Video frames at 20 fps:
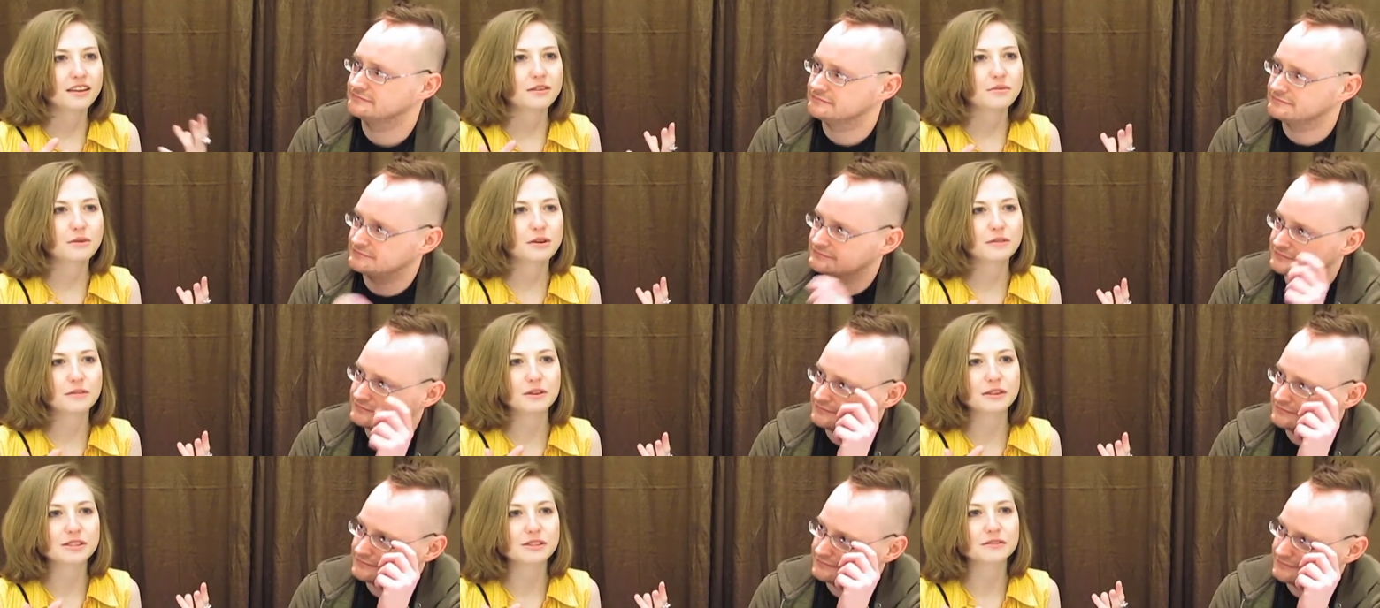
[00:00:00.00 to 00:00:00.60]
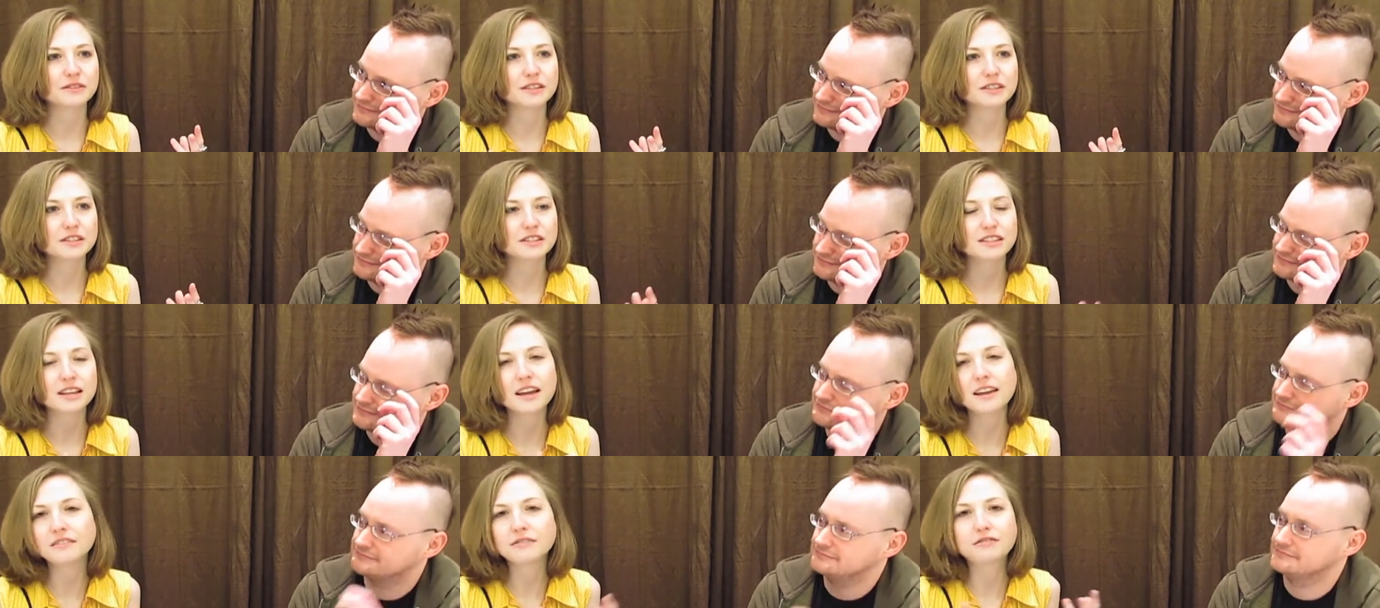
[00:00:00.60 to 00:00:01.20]
Speaker 1: with
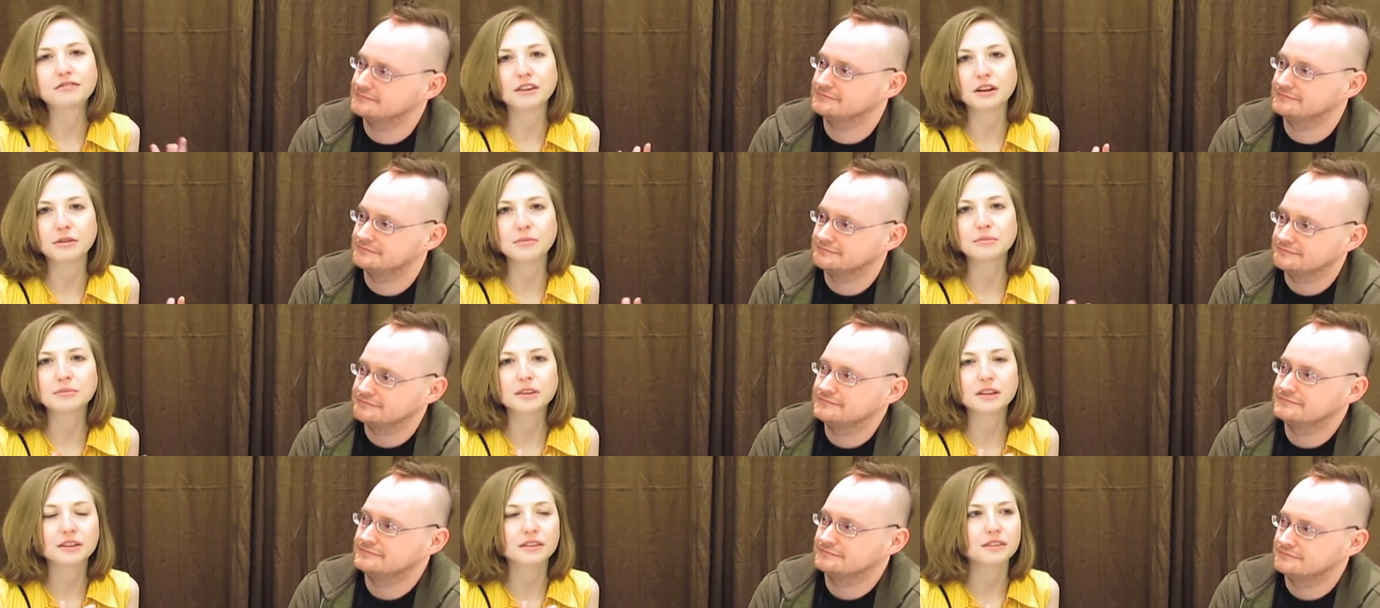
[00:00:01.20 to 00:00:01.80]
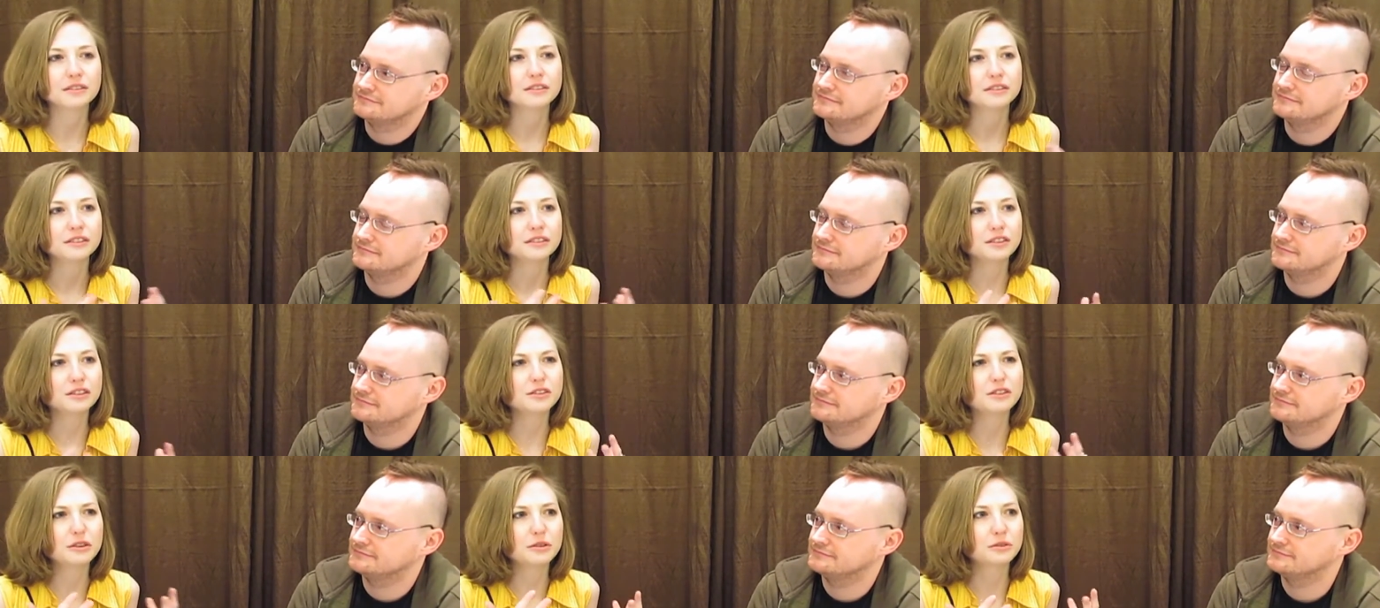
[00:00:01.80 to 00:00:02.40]
voiceovers and film, you know,
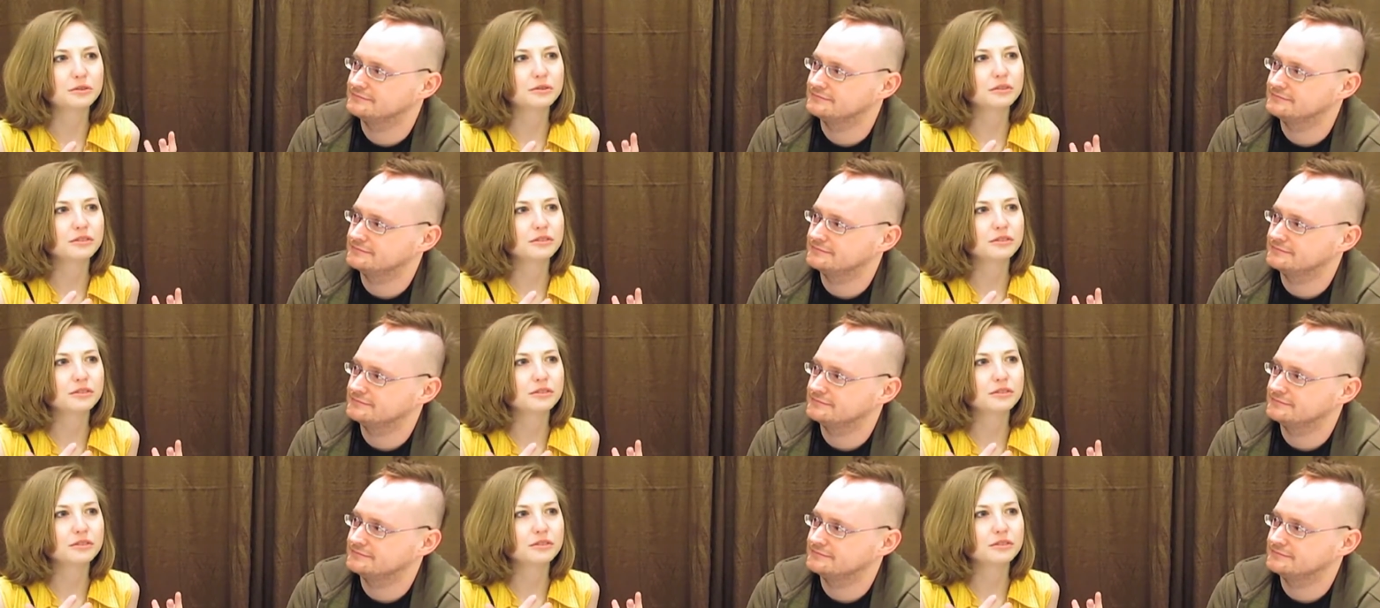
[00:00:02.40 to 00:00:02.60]
you don't